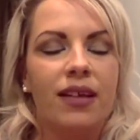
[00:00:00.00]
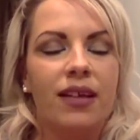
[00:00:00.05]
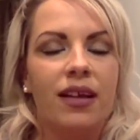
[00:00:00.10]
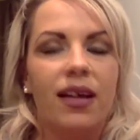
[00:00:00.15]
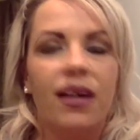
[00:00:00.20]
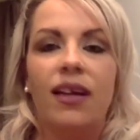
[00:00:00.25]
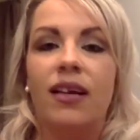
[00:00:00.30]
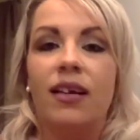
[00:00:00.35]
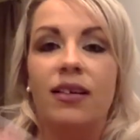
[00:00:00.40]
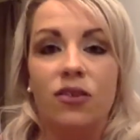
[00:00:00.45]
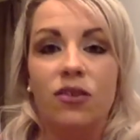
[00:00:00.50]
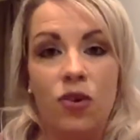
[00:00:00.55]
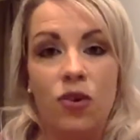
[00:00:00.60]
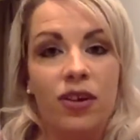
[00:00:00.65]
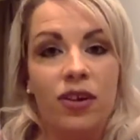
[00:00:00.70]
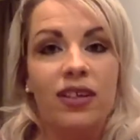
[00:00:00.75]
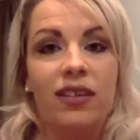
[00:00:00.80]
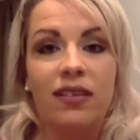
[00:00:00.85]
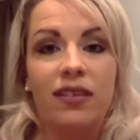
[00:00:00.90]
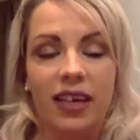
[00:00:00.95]
as long,
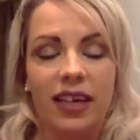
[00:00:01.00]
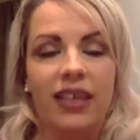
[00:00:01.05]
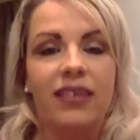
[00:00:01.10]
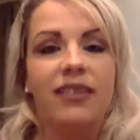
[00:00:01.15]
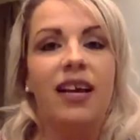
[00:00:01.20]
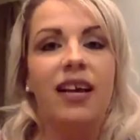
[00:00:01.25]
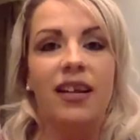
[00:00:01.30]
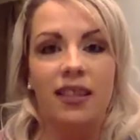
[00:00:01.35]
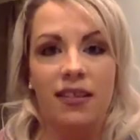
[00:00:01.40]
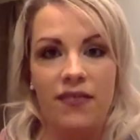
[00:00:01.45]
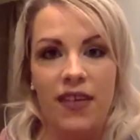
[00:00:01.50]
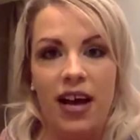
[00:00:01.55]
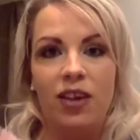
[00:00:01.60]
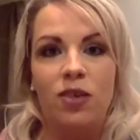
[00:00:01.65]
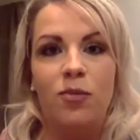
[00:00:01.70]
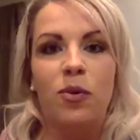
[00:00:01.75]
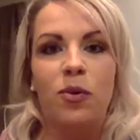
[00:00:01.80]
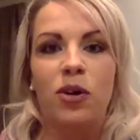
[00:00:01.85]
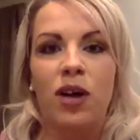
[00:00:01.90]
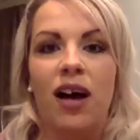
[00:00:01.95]
like I said, the
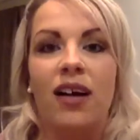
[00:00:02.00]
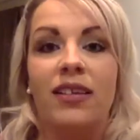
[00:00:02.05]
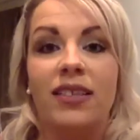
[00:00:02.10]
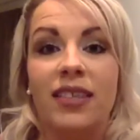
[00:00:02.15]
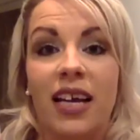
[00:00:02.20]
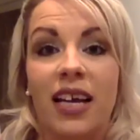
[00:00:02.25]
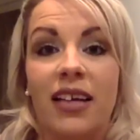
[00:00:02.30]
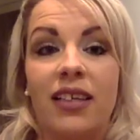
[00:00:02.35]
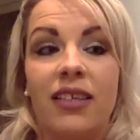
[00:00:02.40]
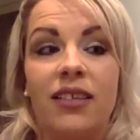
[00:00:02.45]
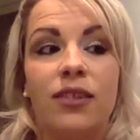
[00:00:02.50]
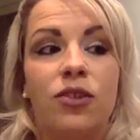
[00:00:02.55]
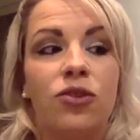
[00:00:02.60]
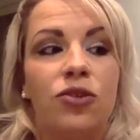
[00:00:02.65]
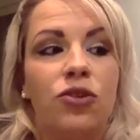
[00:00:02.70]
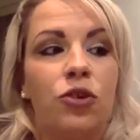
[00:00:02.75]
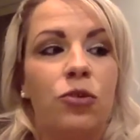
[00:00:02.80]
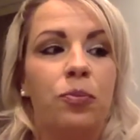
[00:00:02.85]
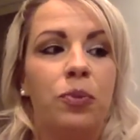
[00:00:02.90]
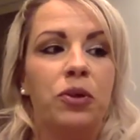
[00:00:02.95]
valuable content is
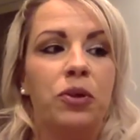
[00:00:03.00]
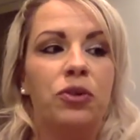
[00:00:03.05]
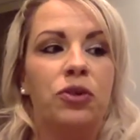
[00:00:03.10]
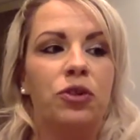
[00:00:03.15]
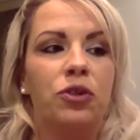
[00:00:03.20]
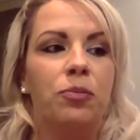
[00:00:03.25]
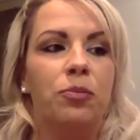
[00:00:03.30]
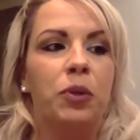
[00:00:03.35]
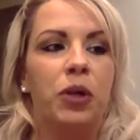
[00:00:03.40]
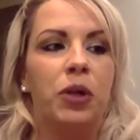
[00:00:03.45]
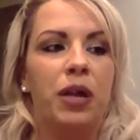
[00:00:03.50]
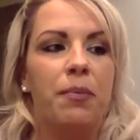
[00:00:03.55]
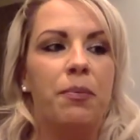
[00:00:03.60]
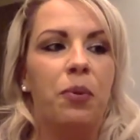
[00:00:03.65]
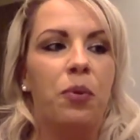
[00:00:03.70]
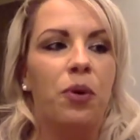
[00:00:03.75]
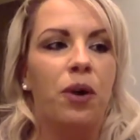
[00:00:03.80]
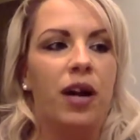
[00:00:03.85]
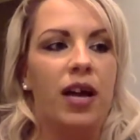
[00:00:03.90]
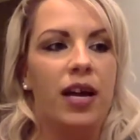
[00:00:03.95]
super, super
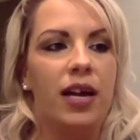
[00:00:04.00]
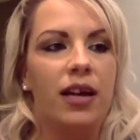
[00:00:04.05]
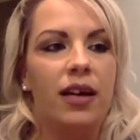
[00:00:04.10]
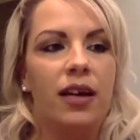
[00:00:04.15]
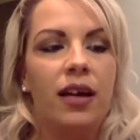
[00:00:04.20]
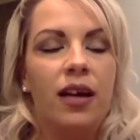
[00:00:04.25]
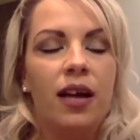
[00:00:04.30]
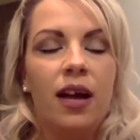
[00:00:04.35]
important.